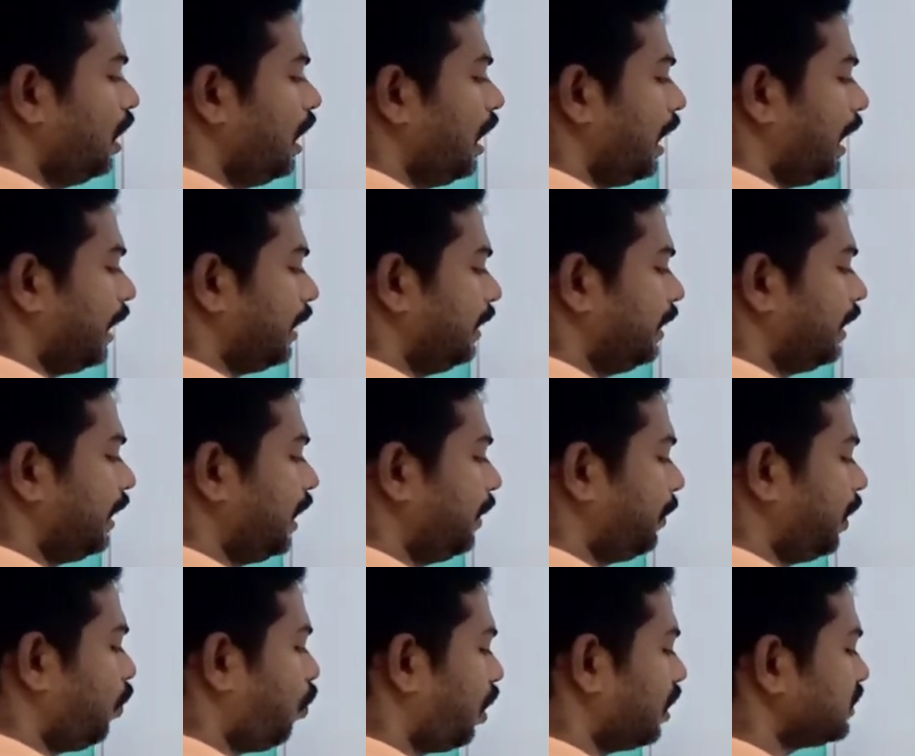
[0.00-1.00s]
100
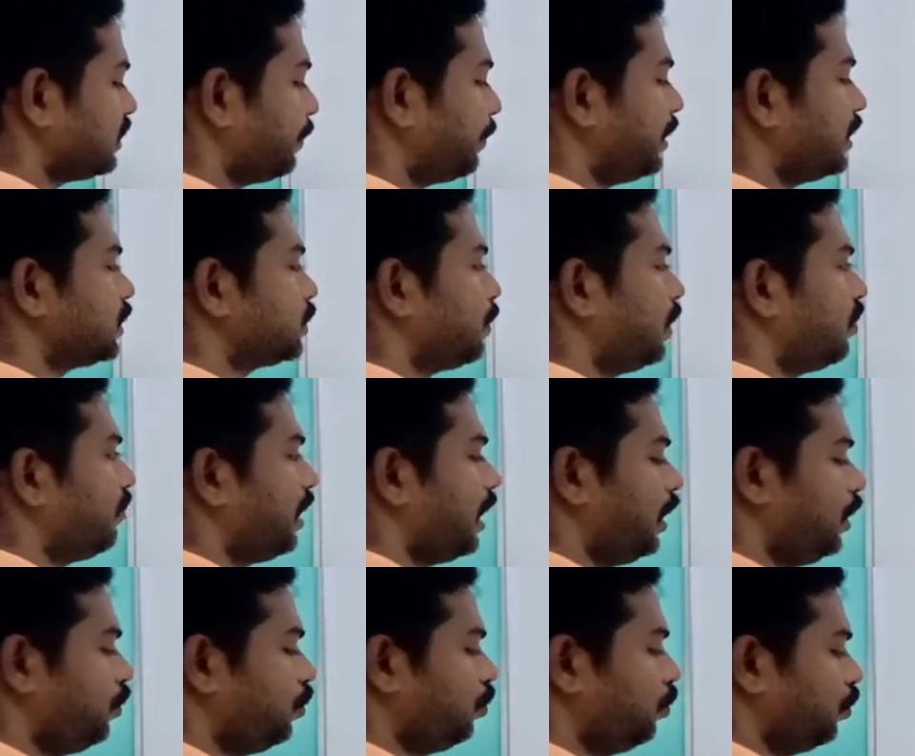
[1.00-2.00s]
by what is the principal
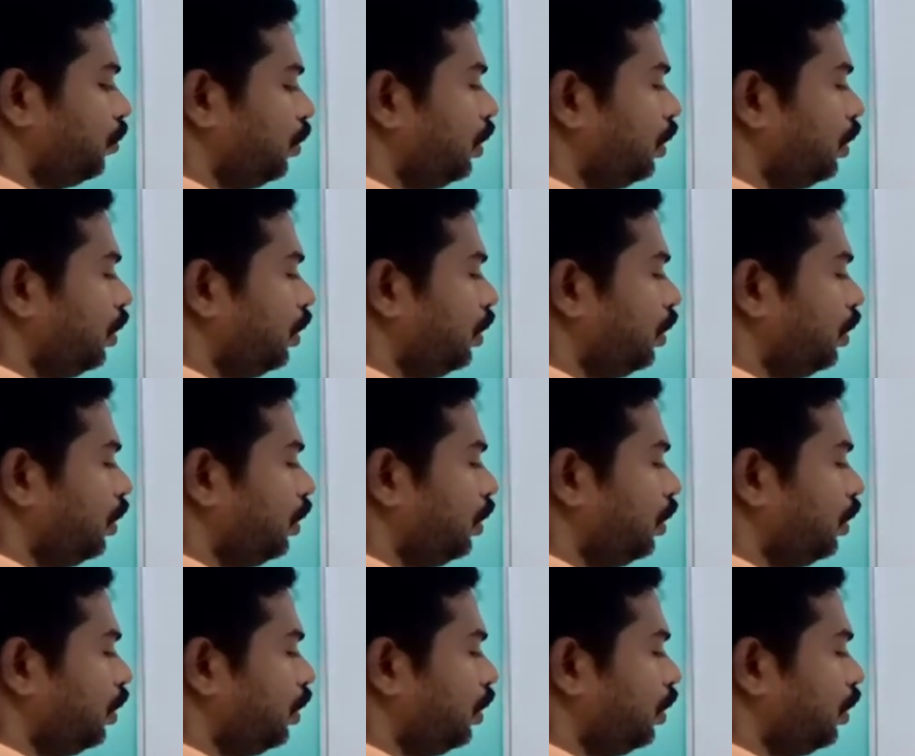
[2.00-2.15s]
value?